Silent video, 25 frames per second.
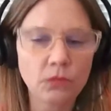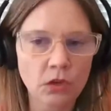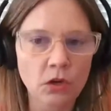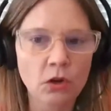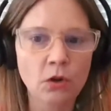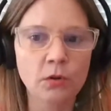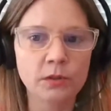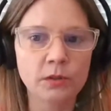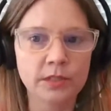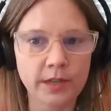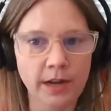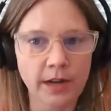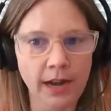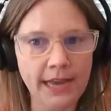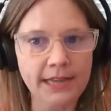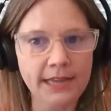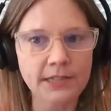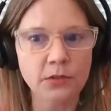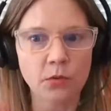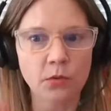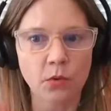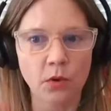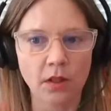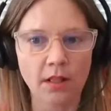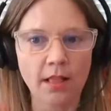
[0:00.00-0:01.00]
who's in high
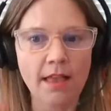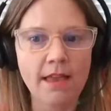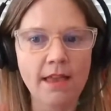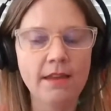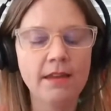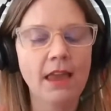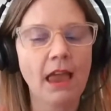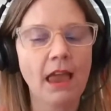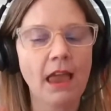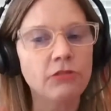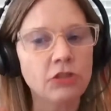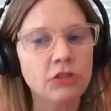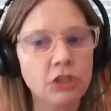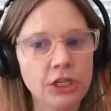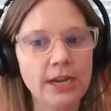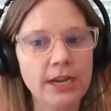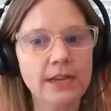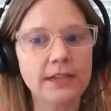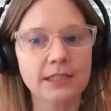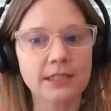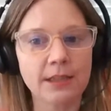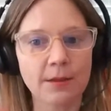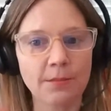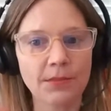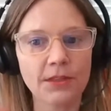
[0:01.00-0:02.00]
school, if she
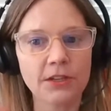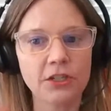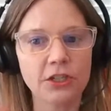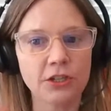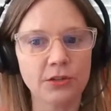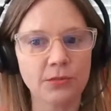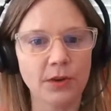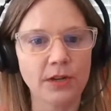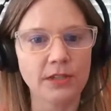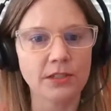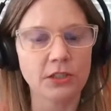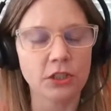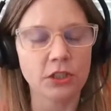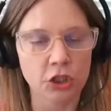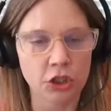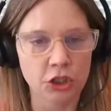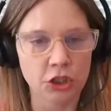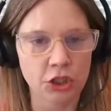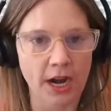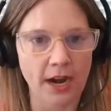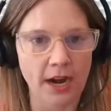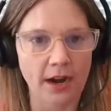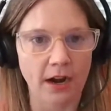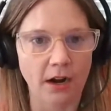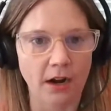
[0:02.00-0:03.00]
has something she wants to
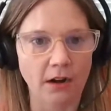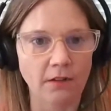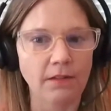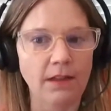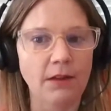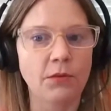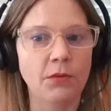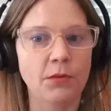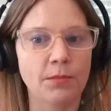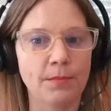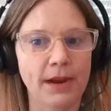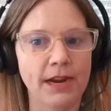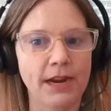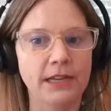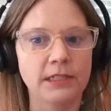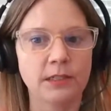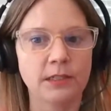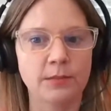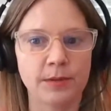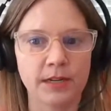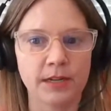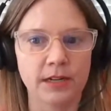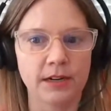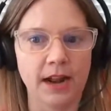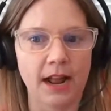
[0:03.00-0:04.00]
share, like with my
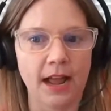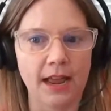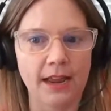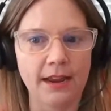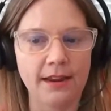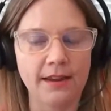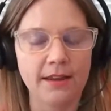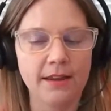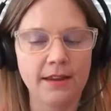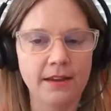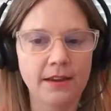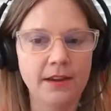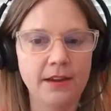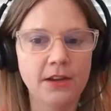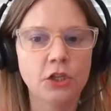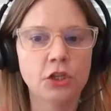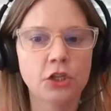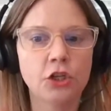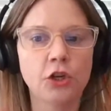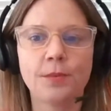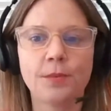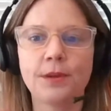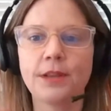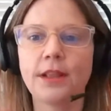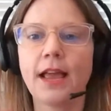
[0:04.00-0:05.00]
husband and I,
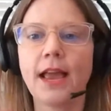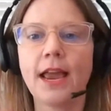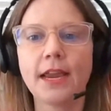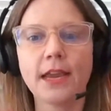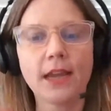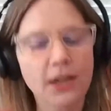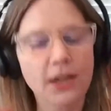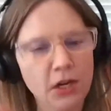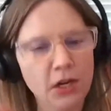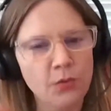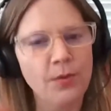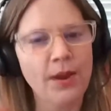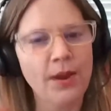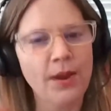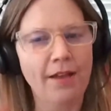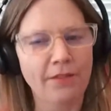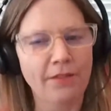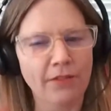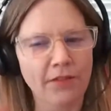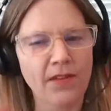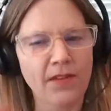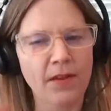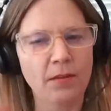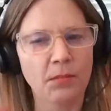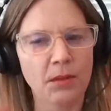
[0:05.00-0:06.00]
she'll be like, Can we have a
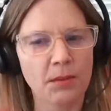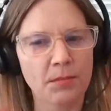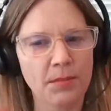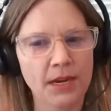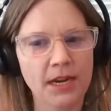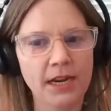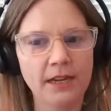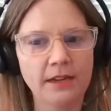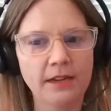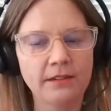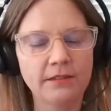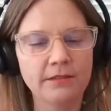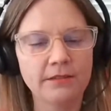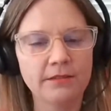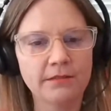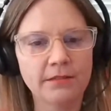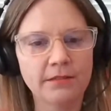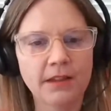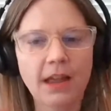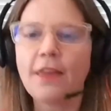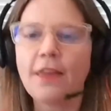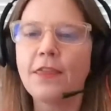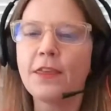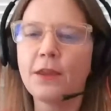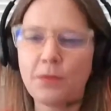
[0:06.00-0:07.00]
family meeting?
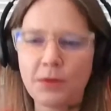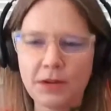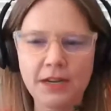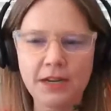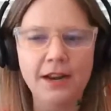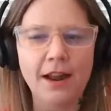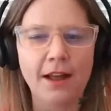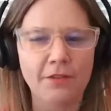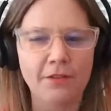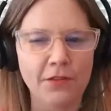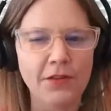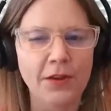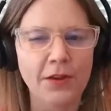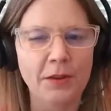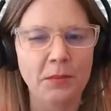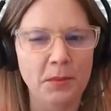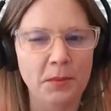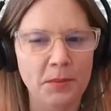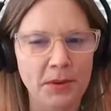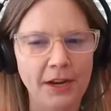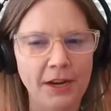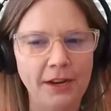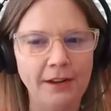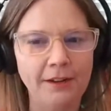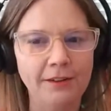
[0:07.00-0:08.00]
I think we need to have a family
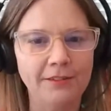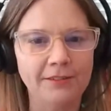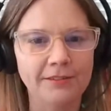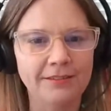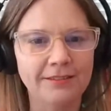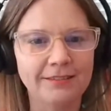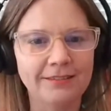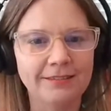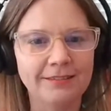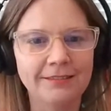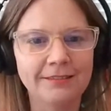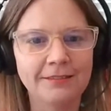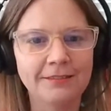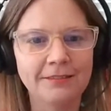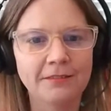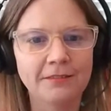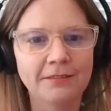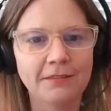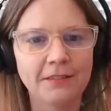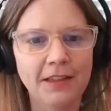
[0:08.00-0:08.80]
meeting. Oh, that's so